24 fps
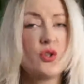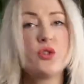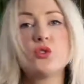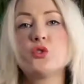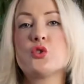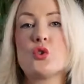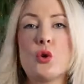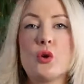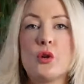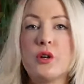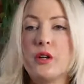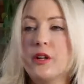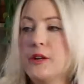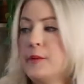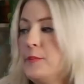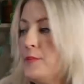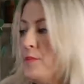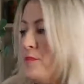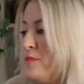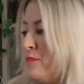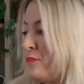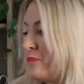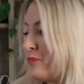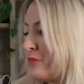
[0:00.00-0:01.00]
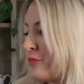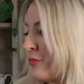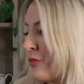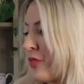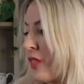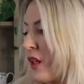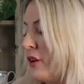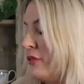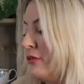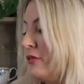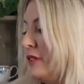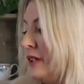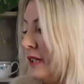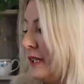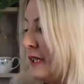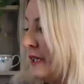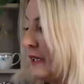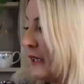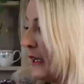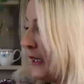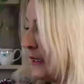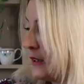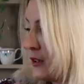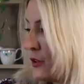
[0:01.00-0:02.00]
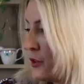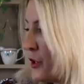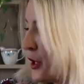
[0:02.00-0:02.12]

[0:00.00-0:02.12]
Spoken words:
good chocolate. I really like the